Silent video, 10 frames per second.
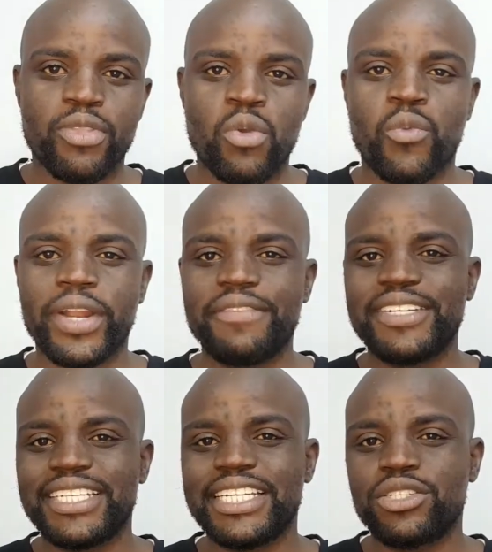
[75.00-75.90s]
what I've
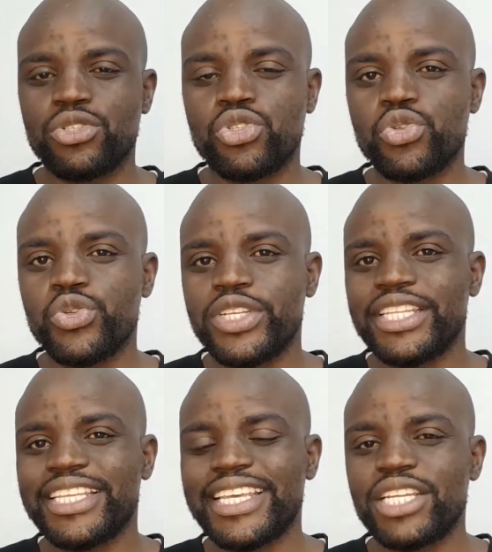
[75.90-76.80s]
decided to do in the
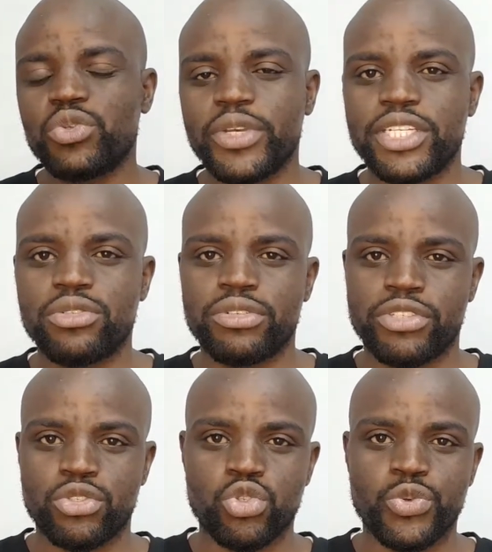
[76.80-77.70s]
year
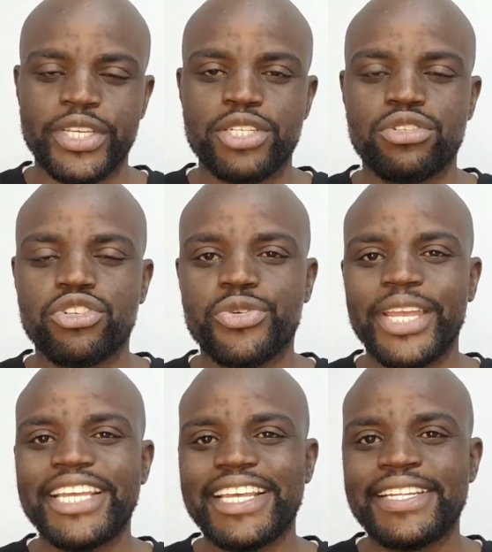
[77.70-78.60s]
2022 is to
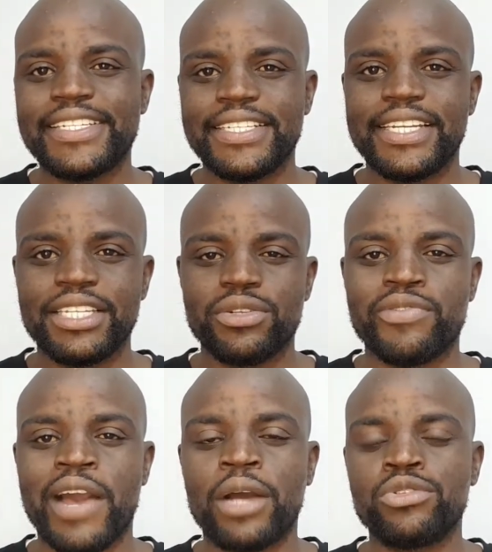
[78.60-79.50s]
create a series of
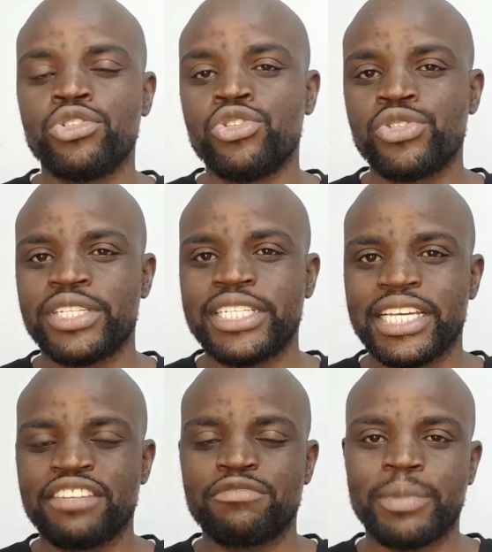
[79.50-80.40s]
how to use the
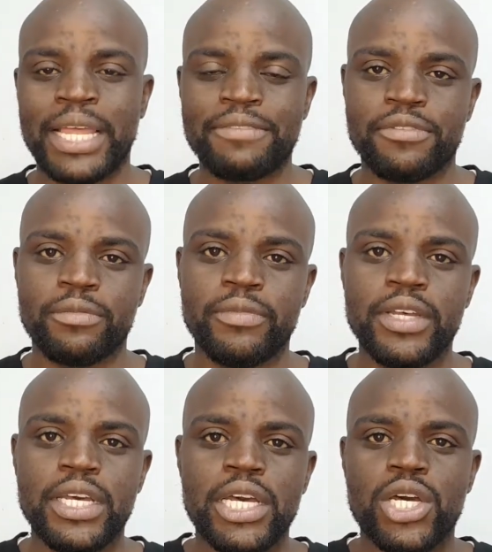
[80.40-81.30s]
Deriv platform.
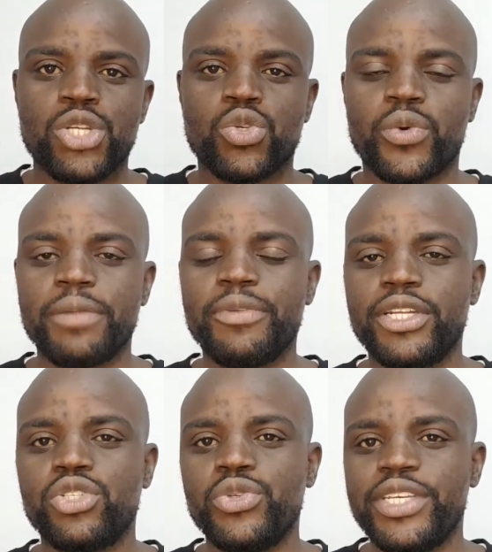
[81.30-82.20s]
So what I'm going
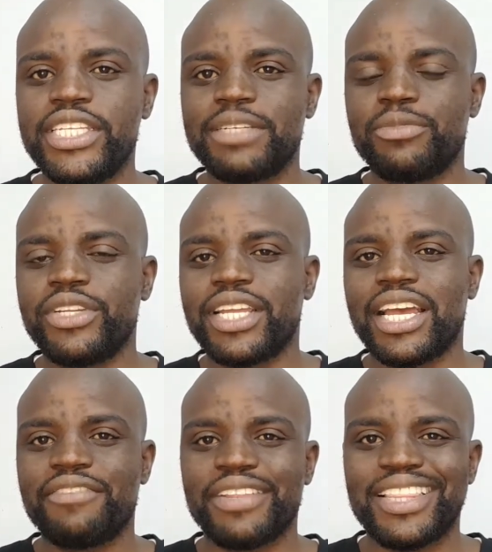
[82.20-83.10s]
to do is I'm going to
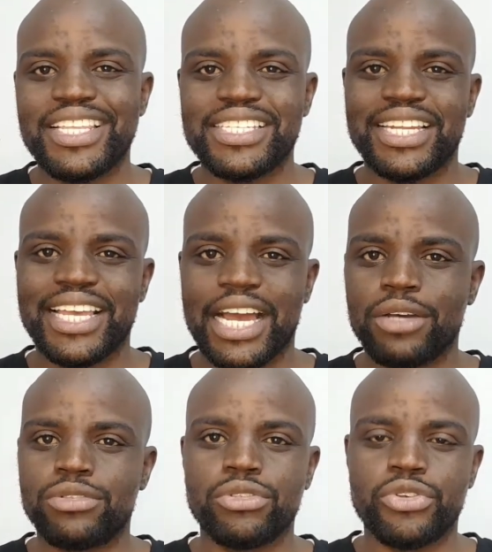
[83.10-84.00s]
cover things like how
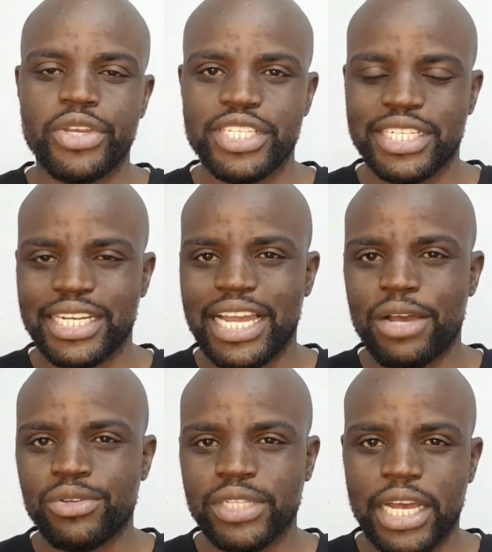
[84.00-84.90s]
to create an
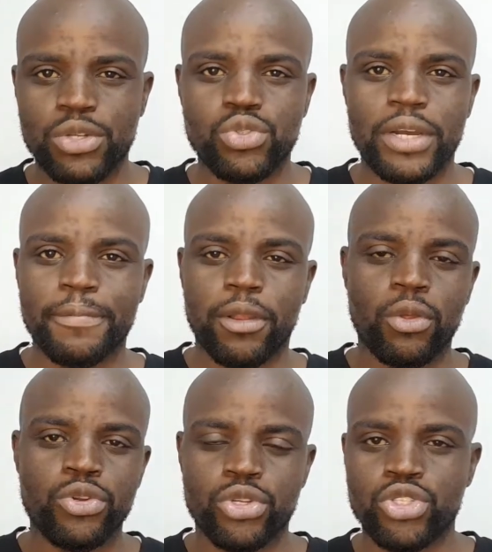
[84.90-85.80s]
account, how to
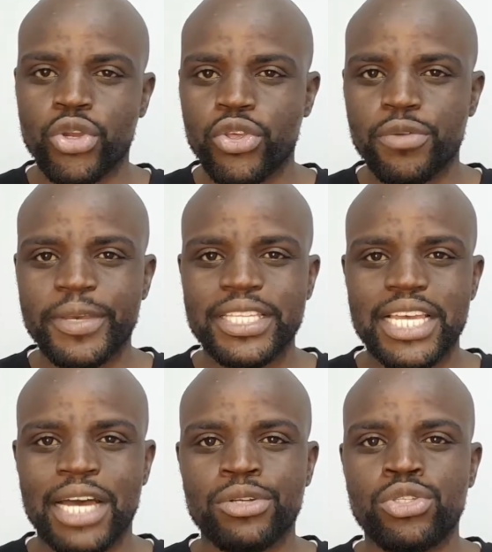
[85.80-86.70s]
upload your documents,
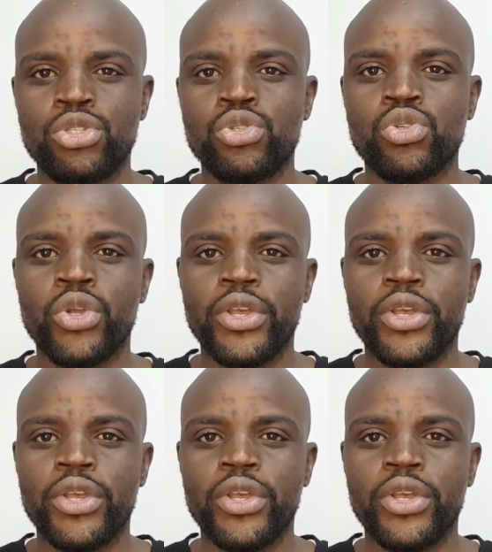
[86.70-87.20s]
how to